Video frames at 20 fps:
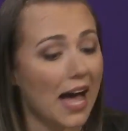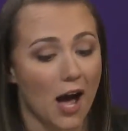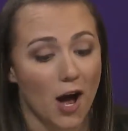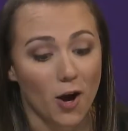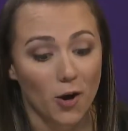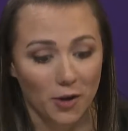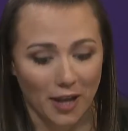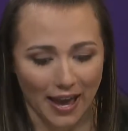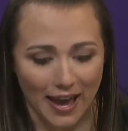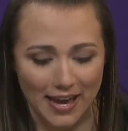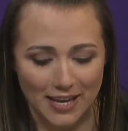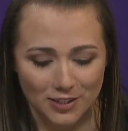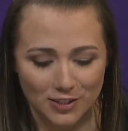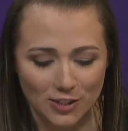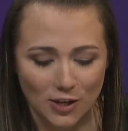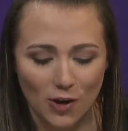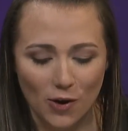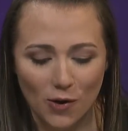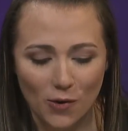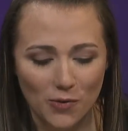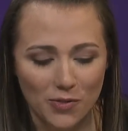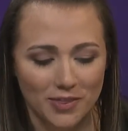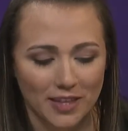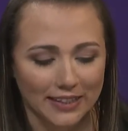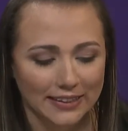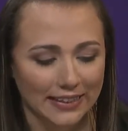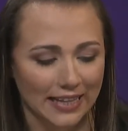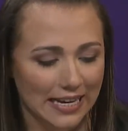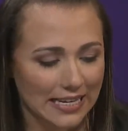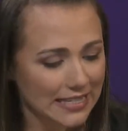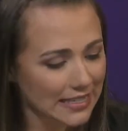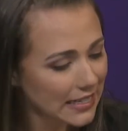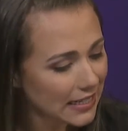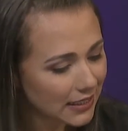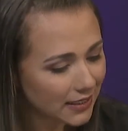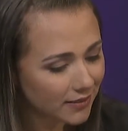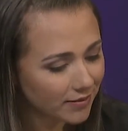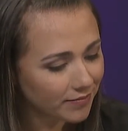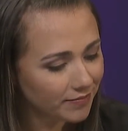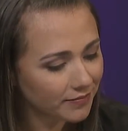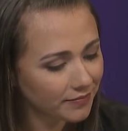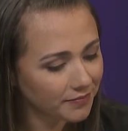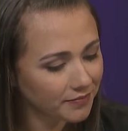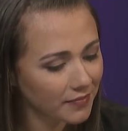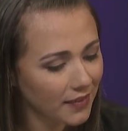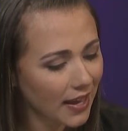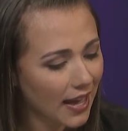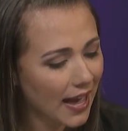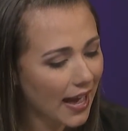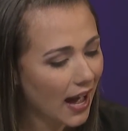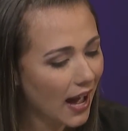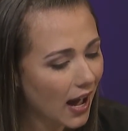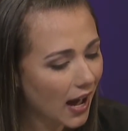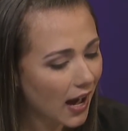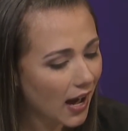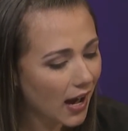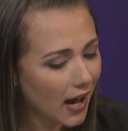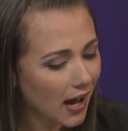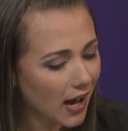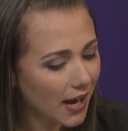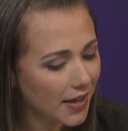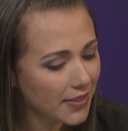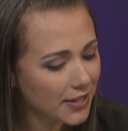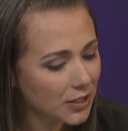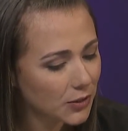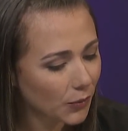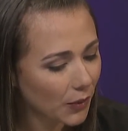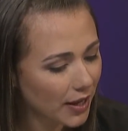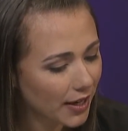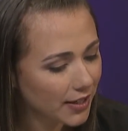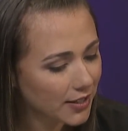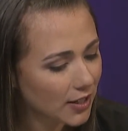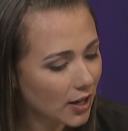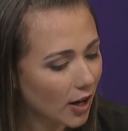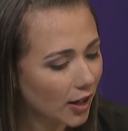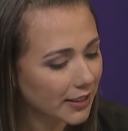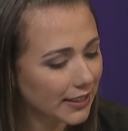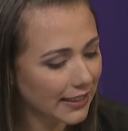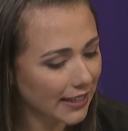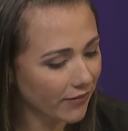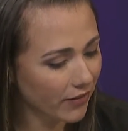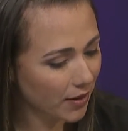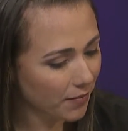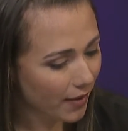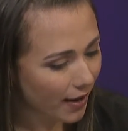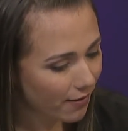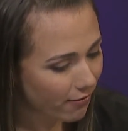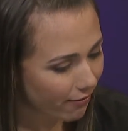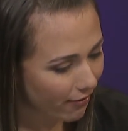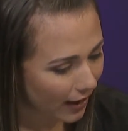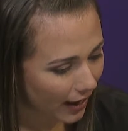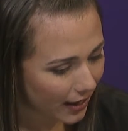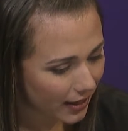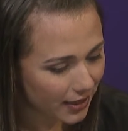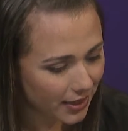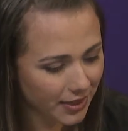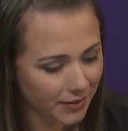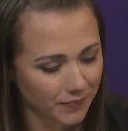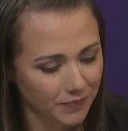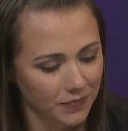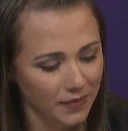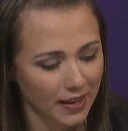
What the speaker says: Okay, so the lesson this week is called Living by Faith.